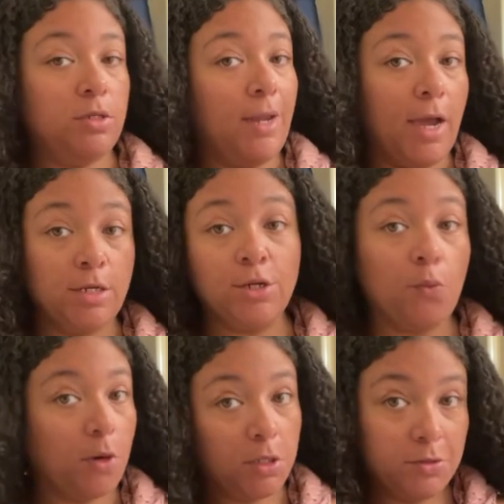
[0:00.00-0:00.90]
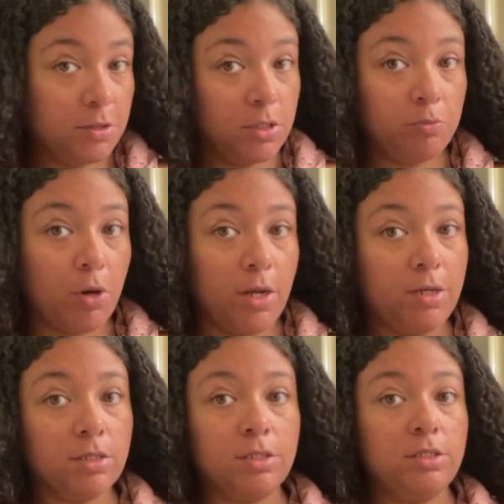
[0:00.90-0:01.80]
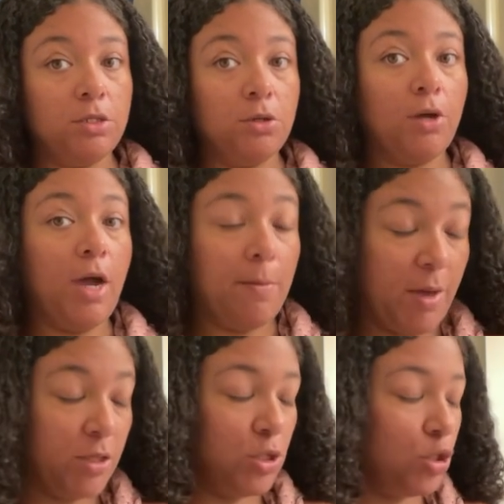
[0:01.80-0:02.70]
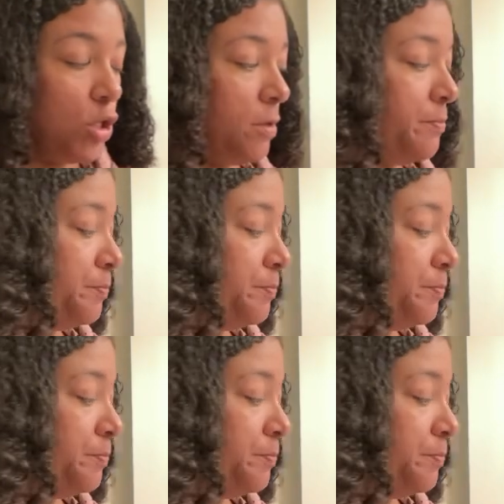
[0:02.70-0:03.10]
I don't want to use these products until I'm at the trip.